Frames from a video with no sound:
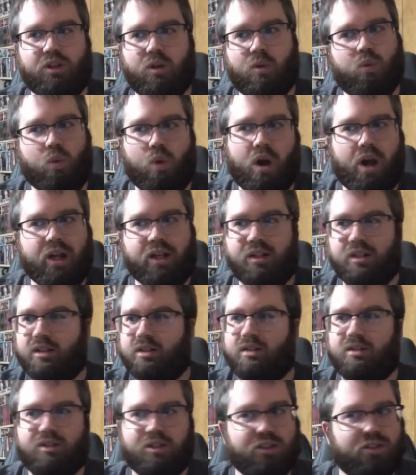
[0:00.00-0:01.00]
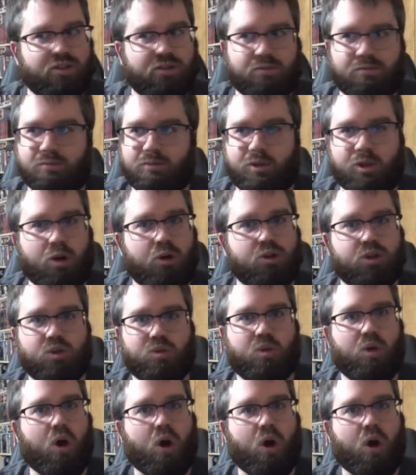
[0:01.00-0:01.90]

the one just goes through